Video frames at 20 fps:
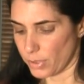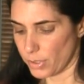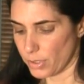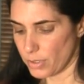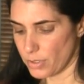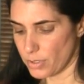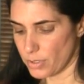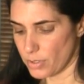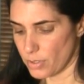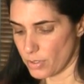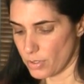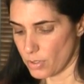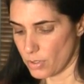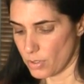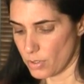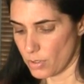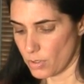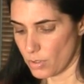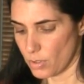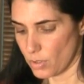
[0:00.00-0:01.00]
hurts,
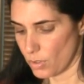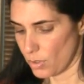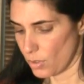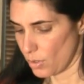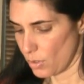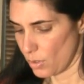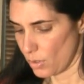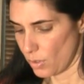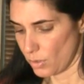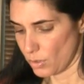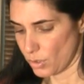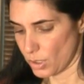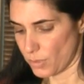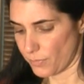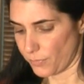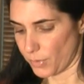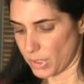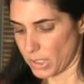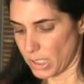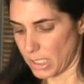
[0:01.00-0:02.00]
just
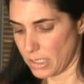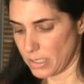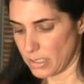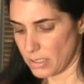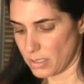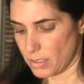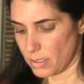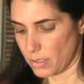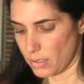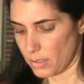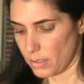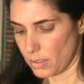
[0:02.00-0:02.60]
for taste.